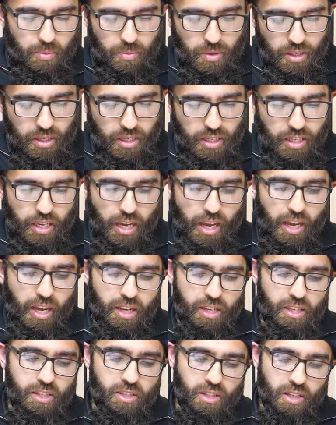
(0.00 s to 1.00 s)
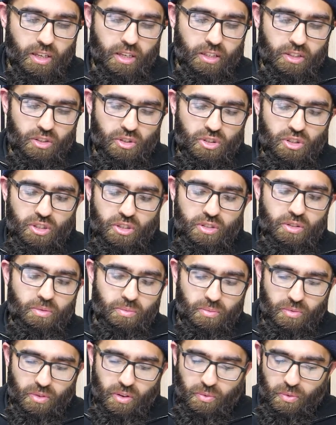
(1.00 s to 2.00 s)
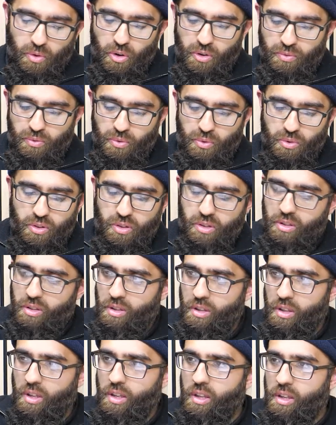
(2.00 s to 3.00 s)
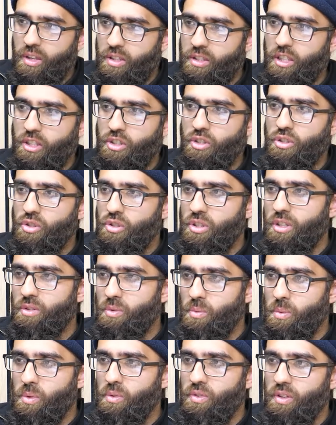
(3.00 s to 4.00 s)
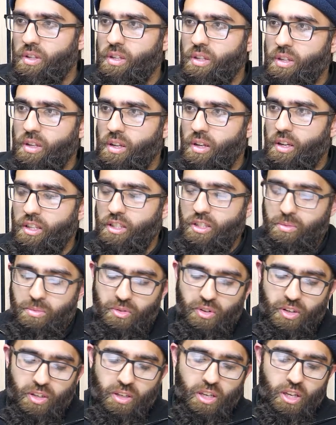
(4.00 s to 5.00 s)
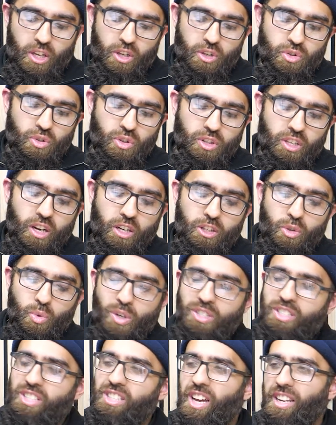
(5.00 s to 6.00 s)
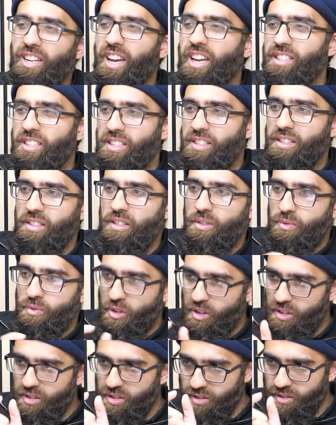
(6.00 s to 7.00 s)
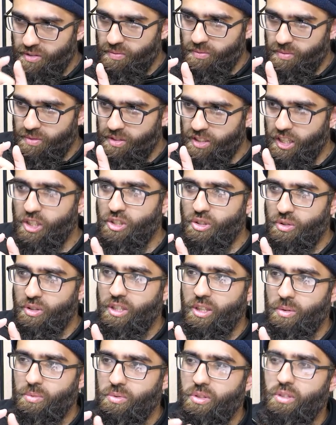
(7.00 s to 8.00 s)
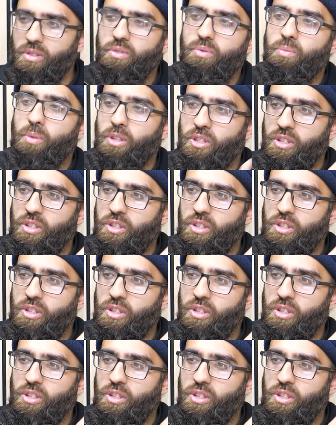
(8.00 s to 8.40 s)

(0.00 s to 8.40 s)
he has it's just I'm going through the section just to give you a bit of an estimate, right? So there are 29 hadith in the first section of Kitab al-Salah, so much